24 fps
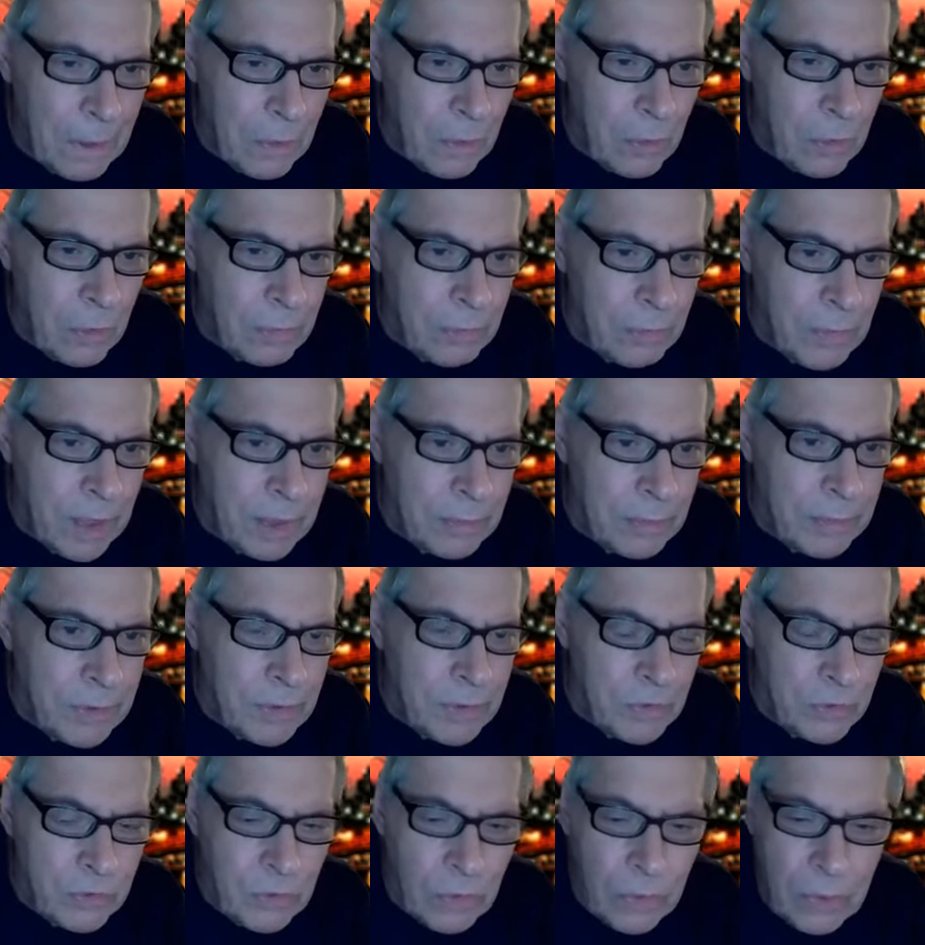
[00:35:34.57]
or it might be
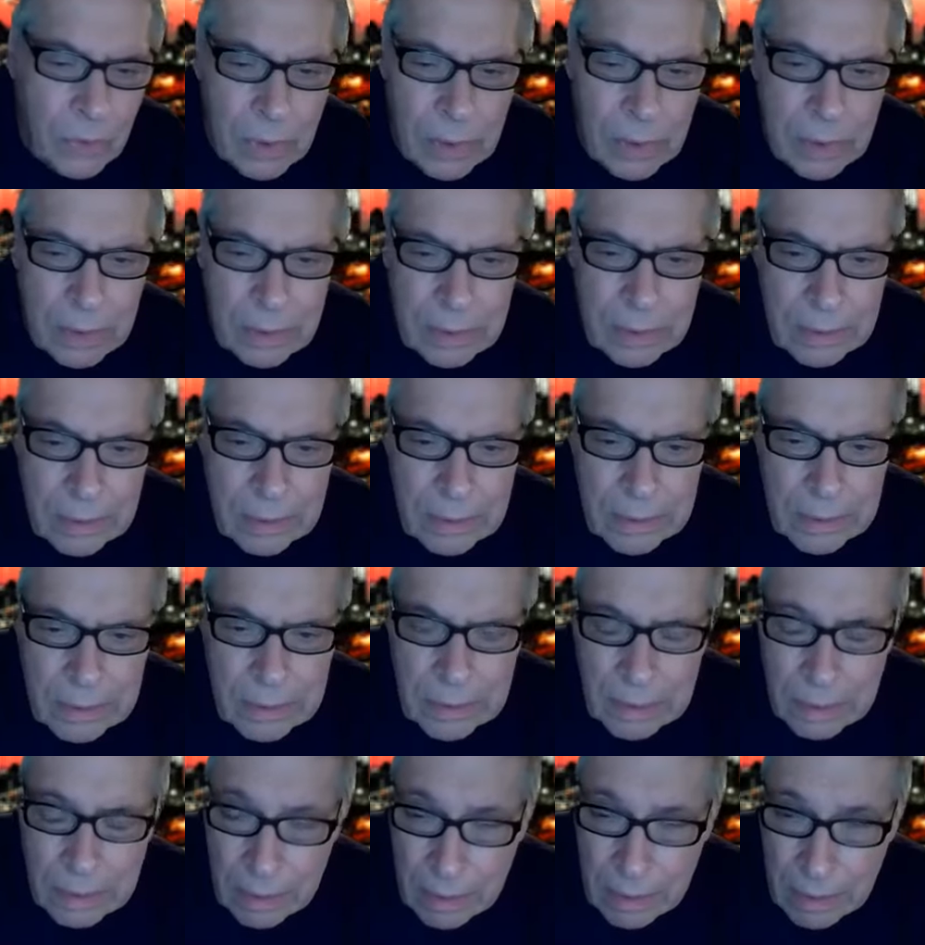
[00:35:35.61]
Saul.
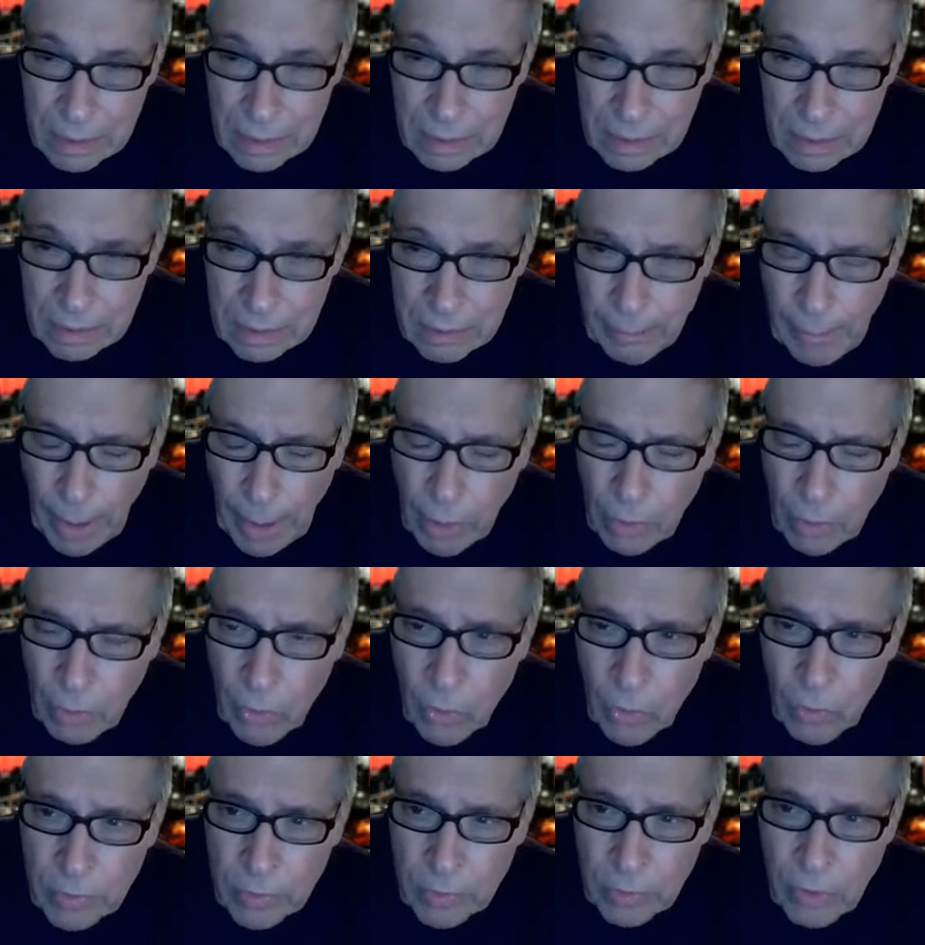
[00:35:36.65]
But
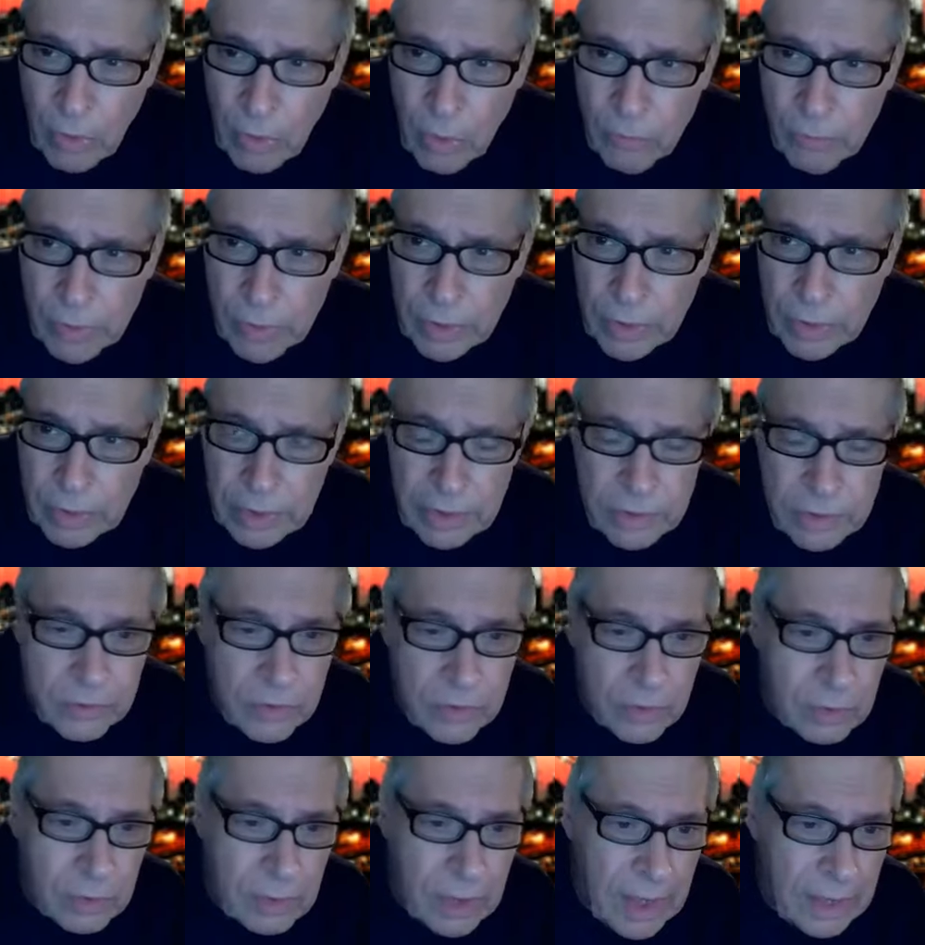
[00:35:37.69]
Omarova is
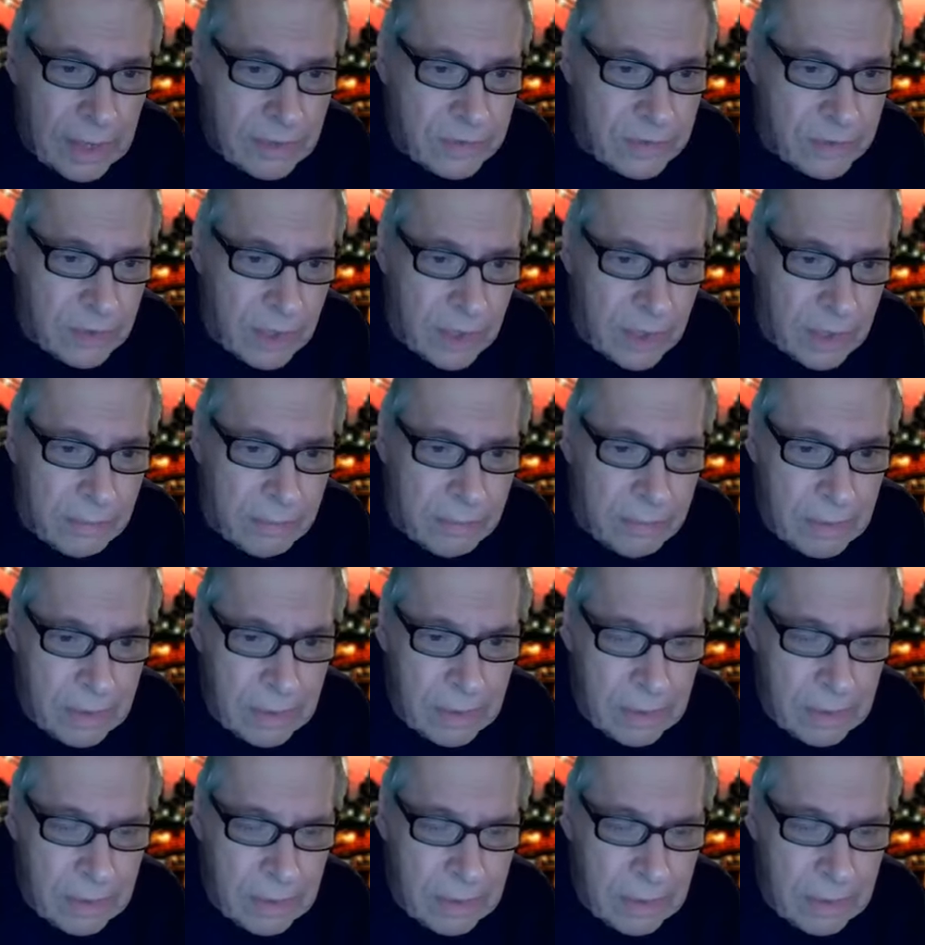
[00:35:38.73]
her last name.